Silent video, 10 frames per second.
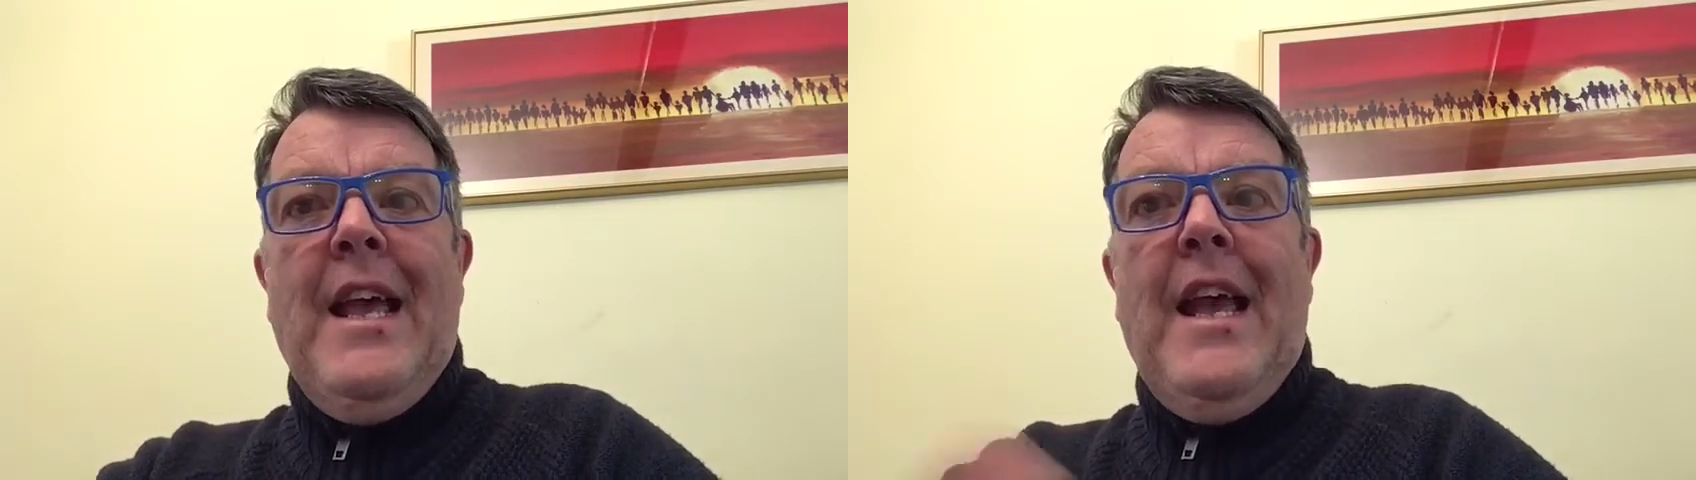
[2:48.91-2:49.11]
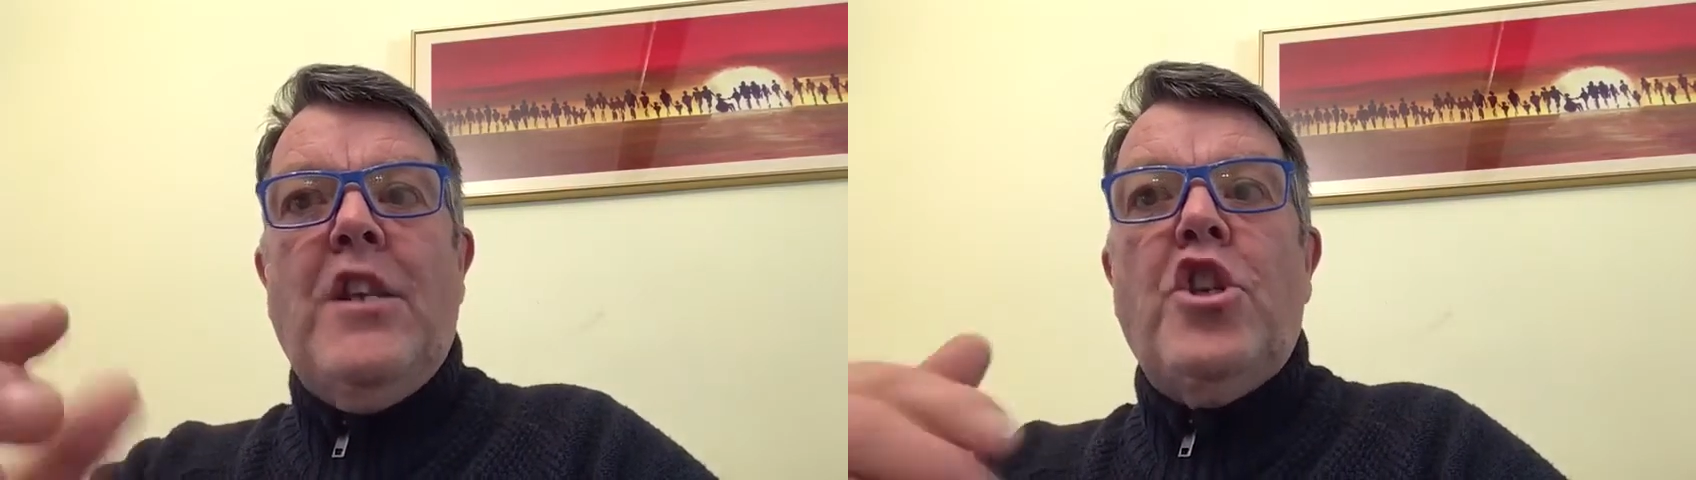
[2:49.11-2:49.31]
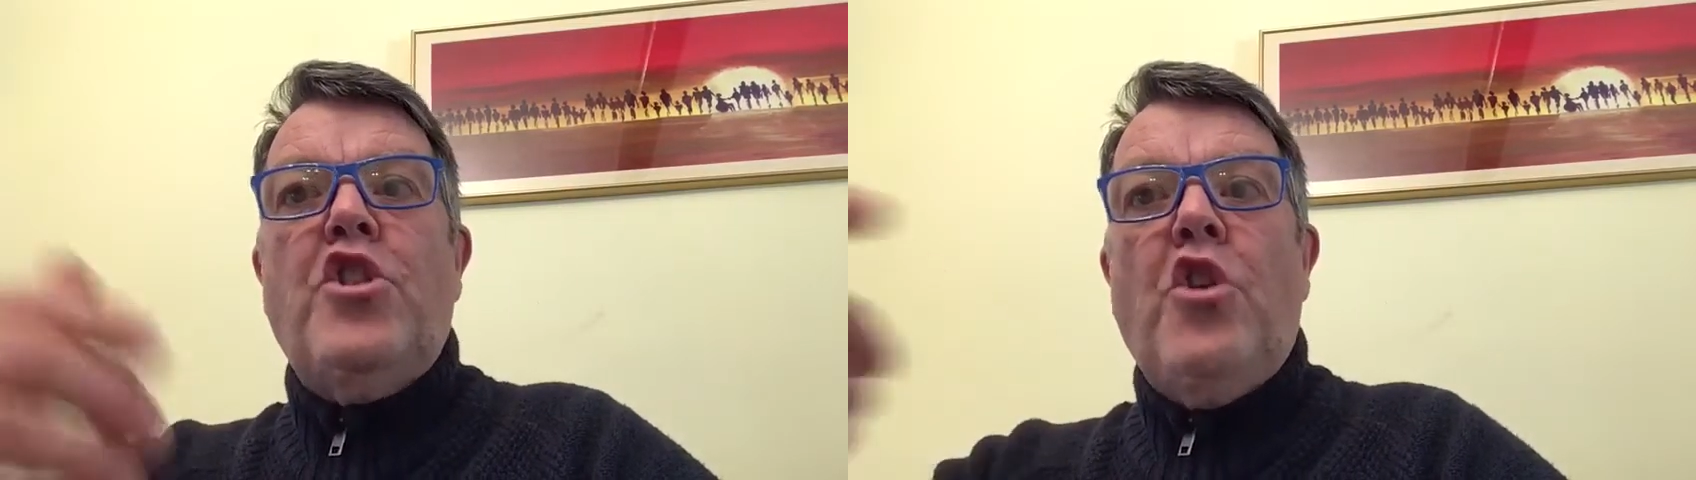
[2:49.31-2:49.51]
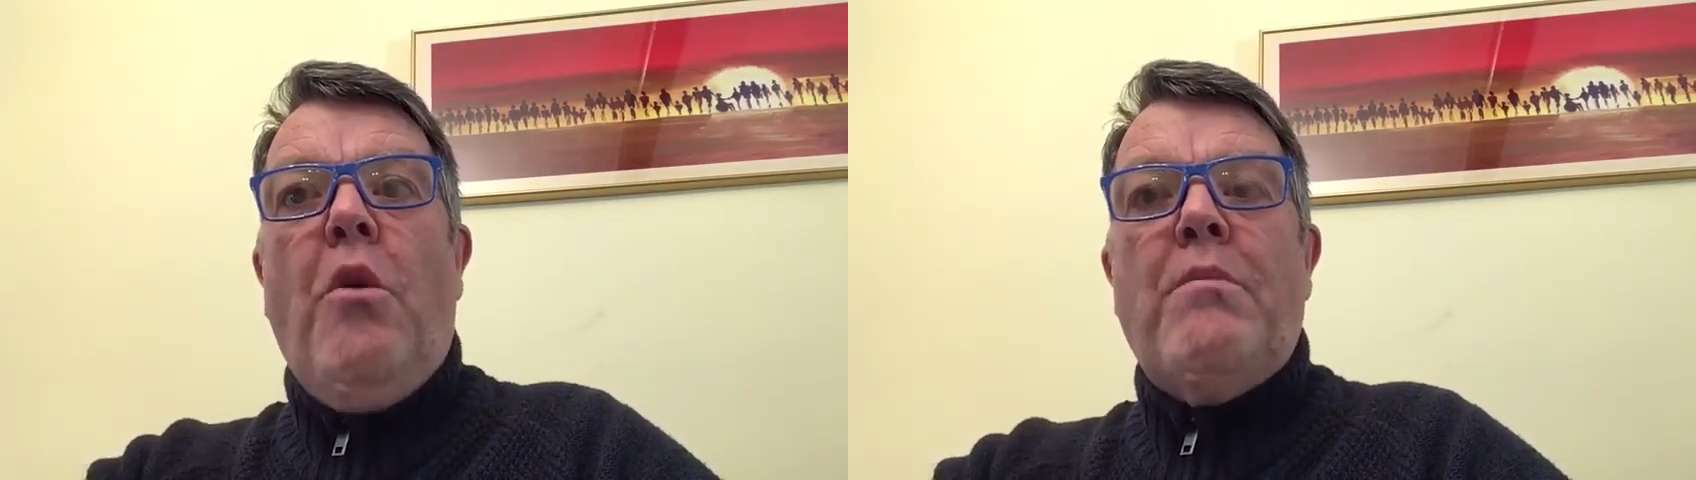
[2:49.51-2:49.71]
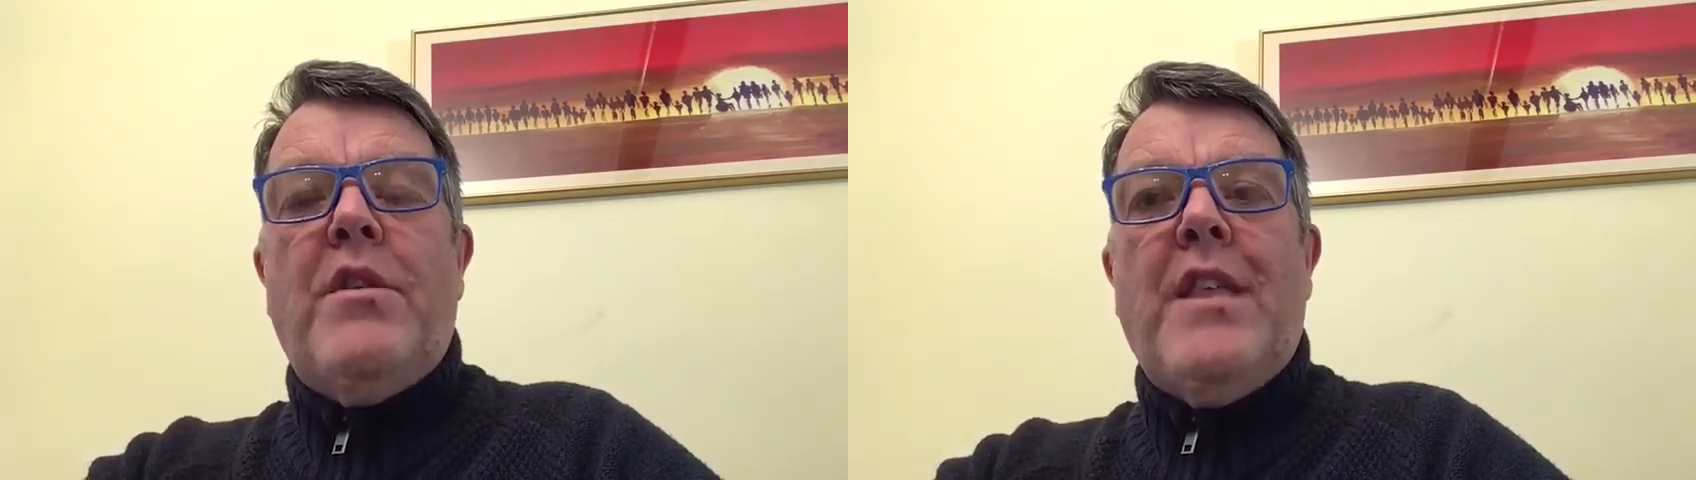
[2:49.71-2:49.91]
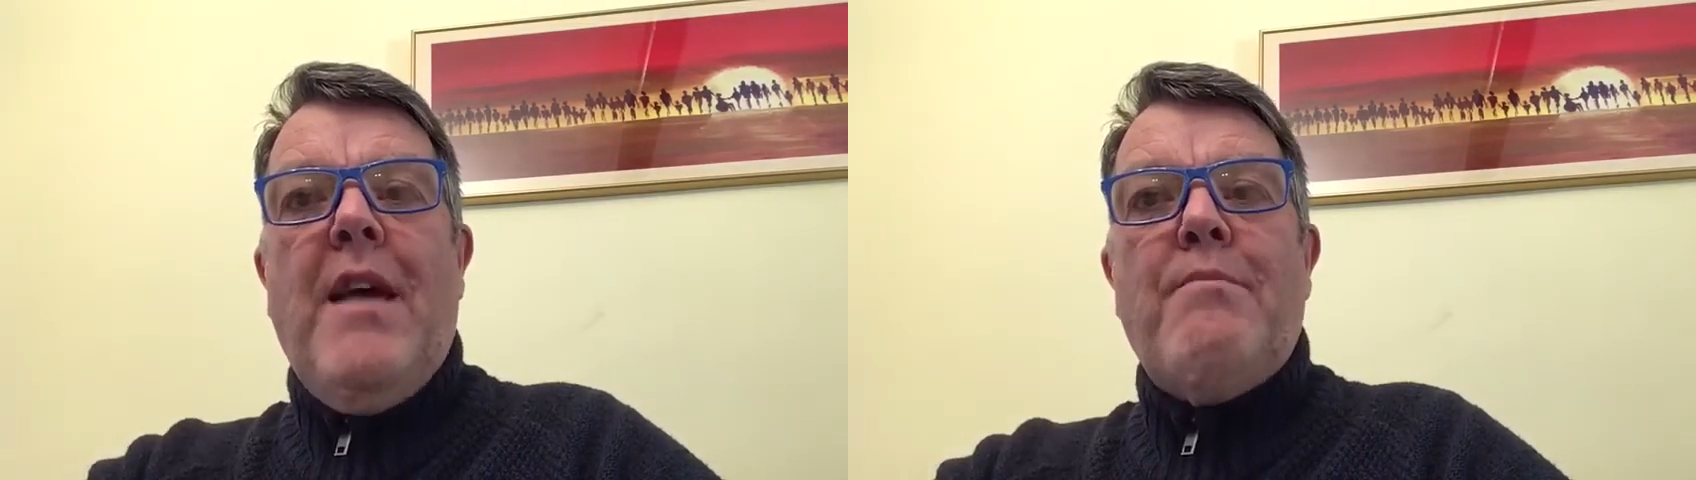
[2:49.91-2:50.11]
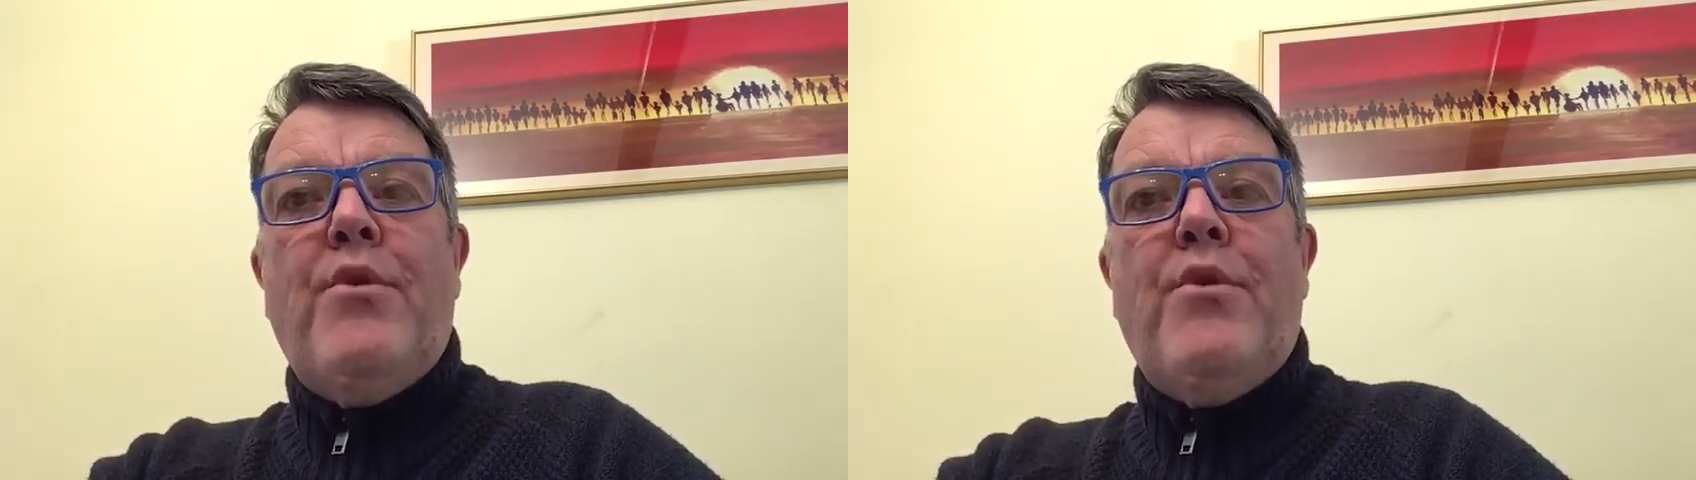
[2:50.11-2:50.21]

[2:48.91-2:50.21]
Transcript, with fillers: and adopt that